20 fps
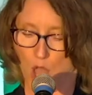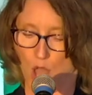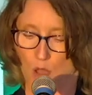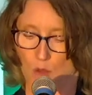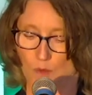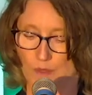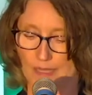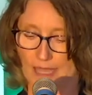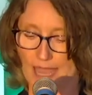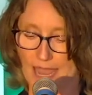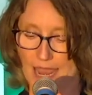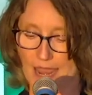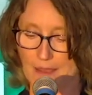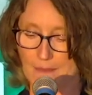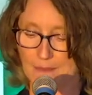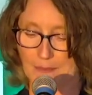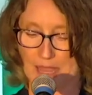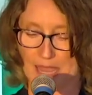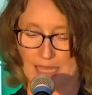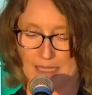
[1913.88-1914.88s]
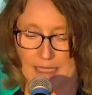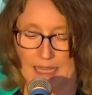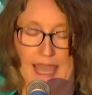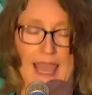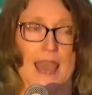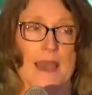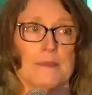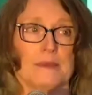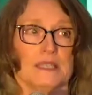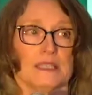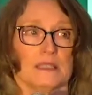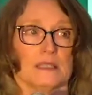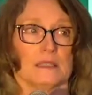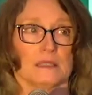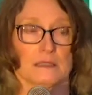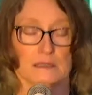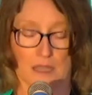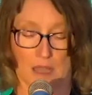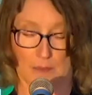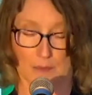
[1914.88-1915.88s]
Well, camp had cabin
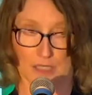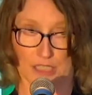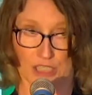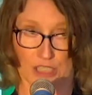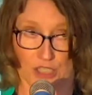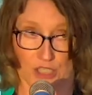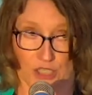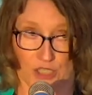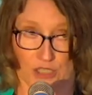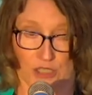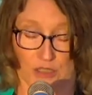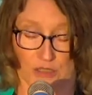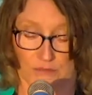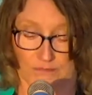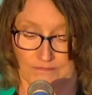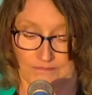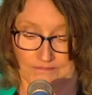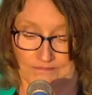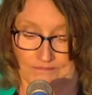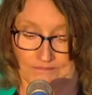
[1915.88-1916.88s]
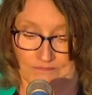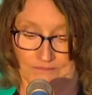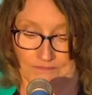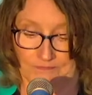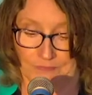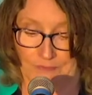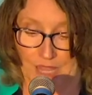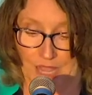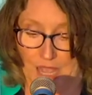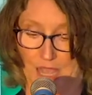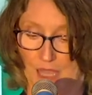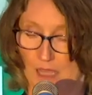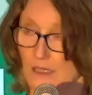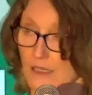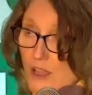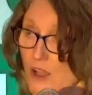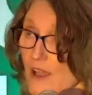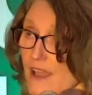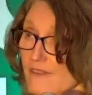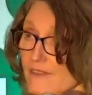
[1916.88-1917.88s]
competition.
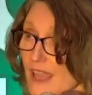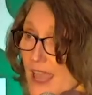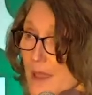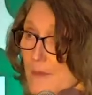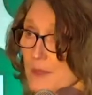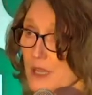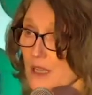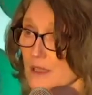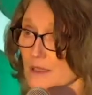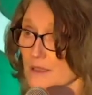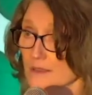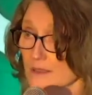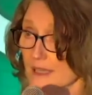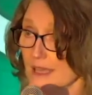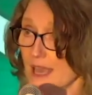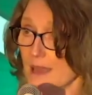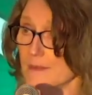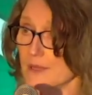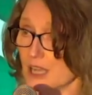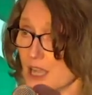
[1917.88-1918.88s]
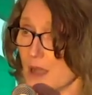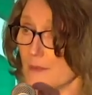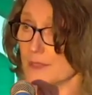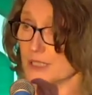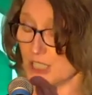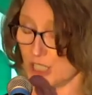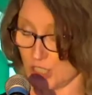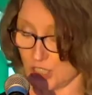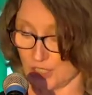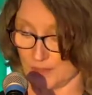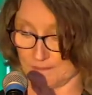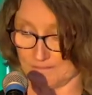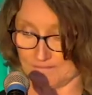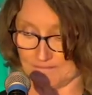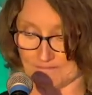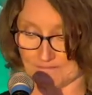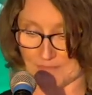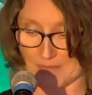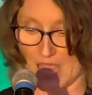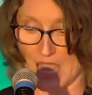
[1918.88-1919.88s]
Y'all have cam- cabin competition?
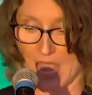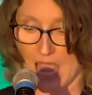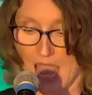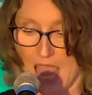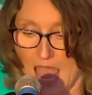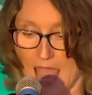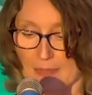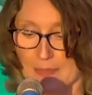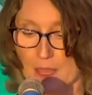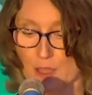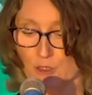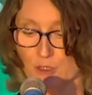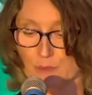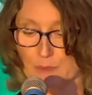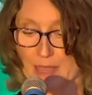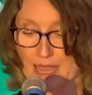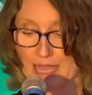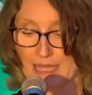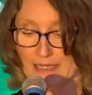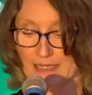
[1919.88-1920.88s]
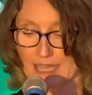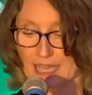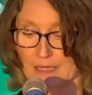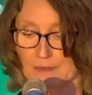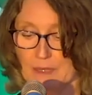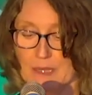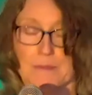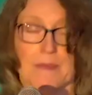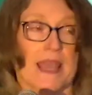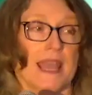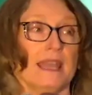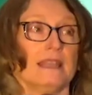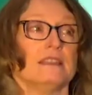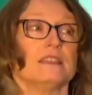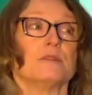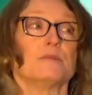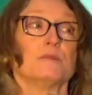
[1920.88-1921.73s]
And those beds had to be made the